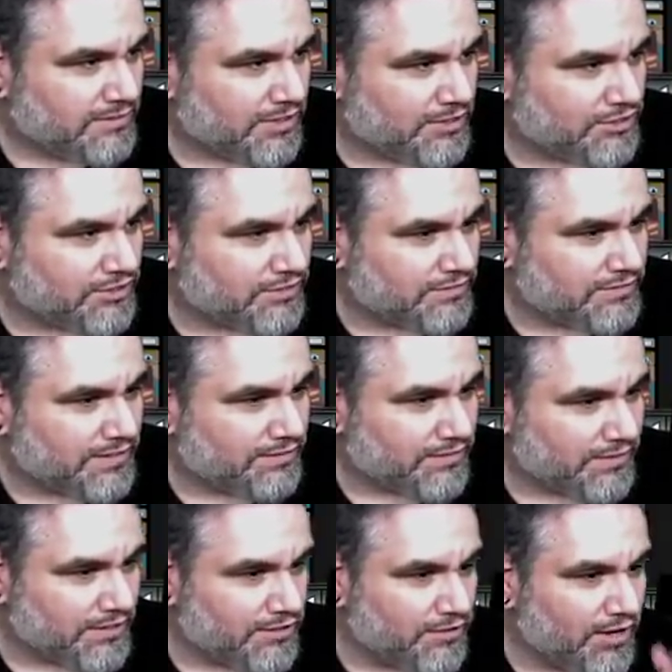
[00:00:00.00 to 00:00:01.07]
I should have
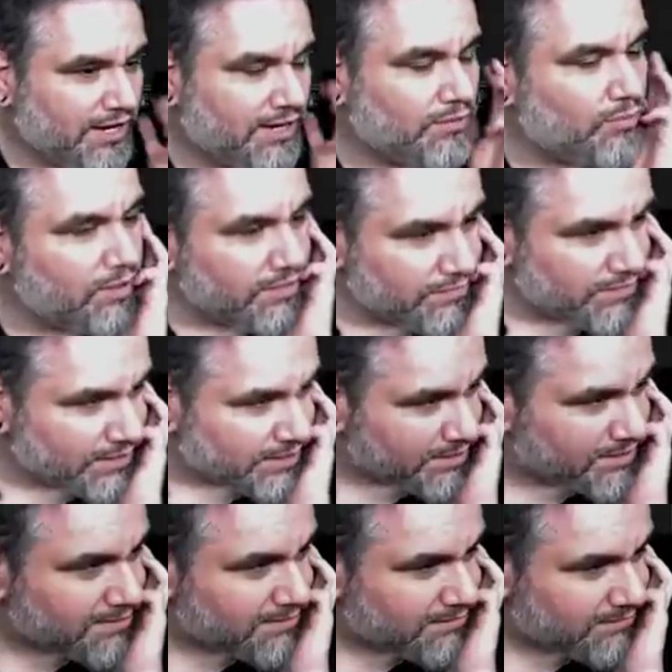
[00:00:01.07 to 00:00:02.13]
definitely cracked one of
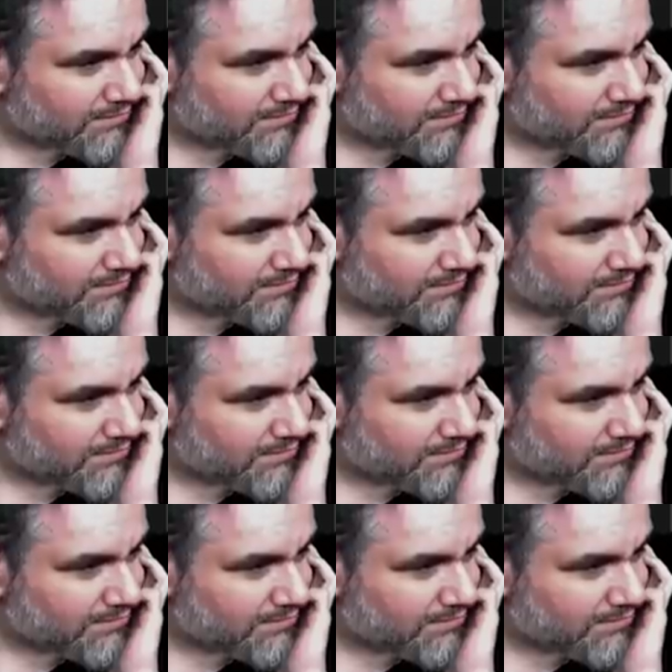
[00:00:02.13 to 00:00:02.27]
these.